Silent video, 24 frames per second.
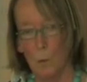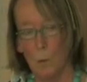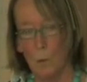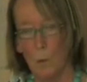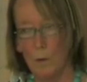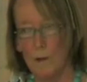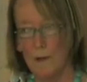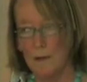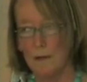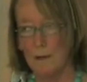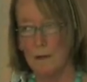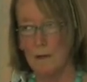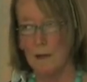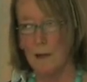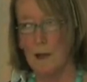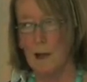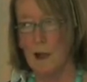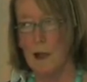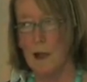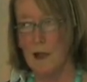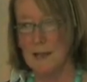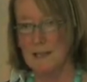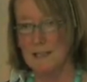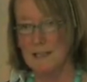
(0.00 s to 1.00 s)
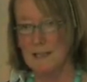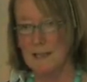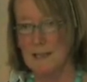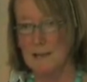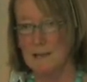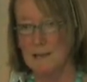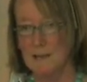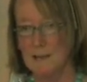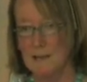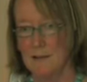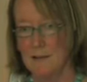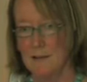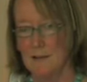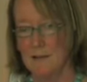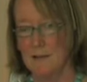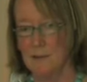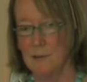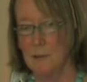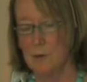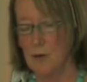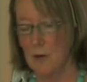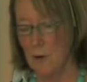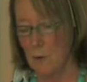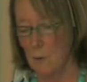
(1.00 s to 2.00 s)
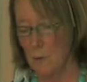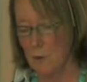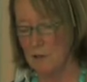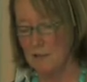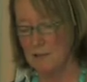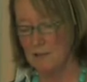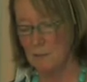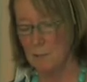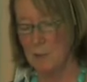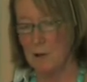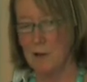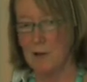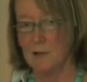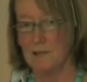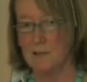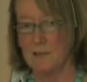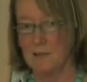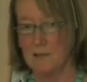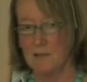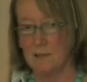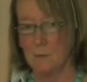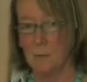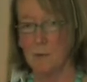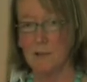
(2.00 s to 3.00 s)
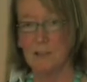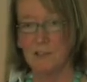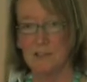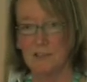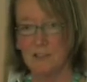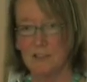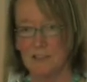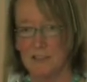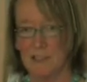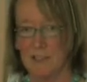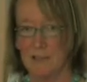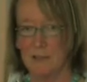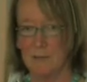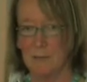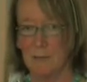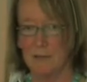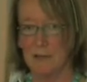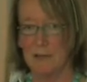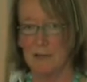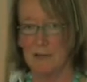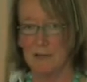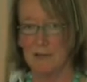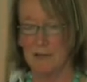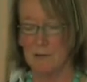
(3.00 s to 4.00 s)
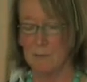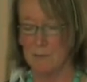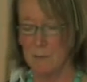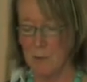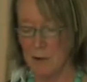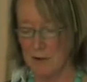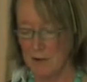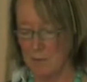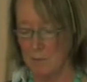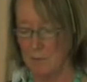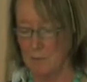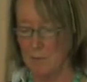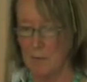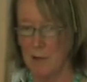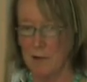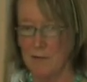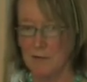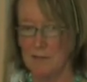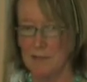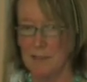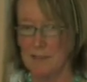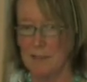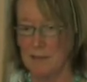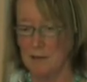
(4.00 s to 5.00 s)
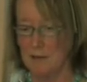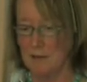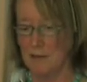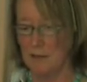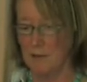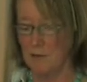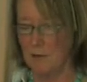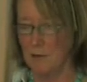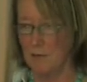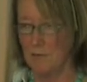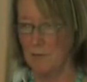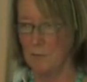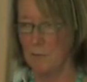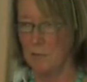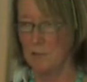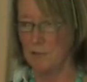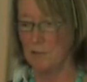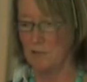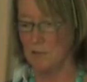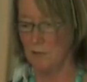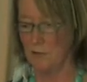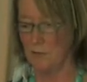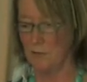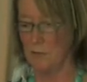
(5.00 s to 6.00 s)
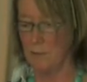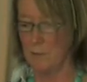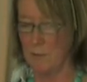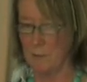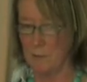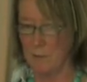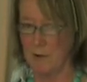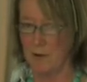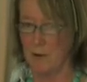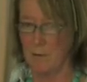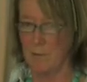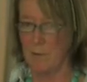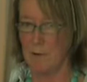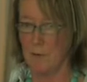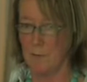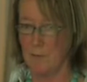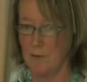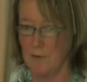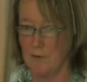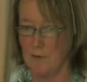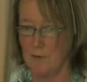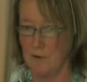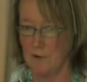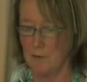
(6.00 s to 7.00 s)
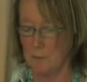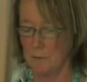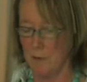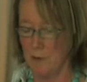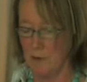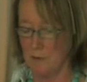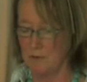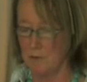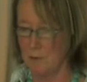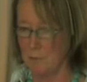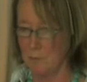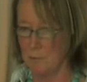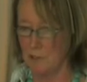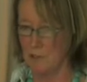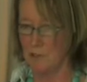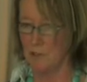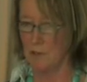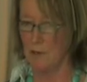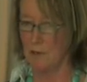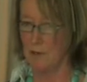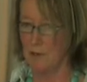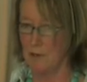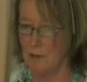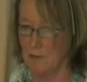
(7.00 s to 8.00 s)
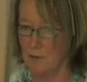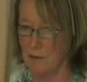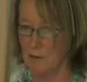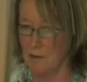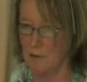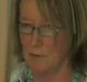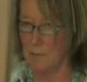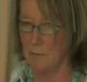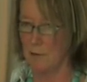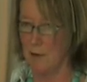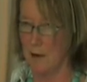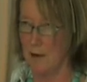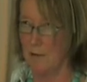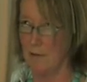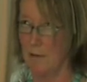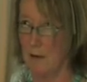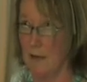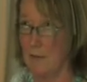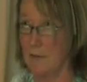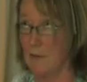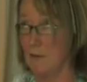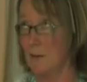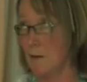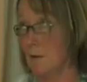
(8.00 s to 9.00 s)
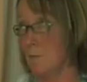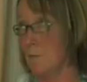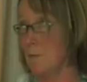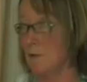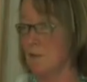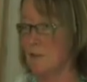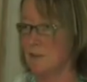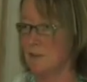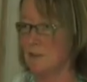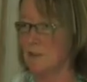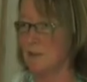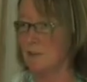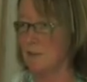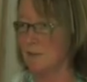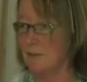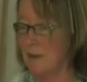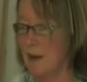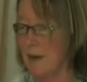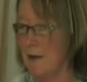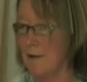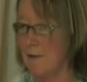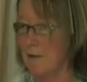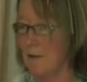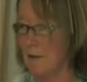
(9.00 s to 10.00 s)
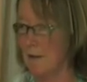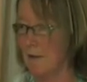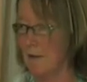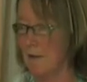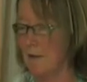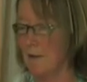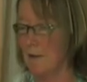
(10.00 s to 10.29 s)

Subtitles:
Well, I tend to, once you see the pea, the bottom, obviously they sort of mature from the bottom up. The first pods are maturing and going brown, and the top ones are still flowering.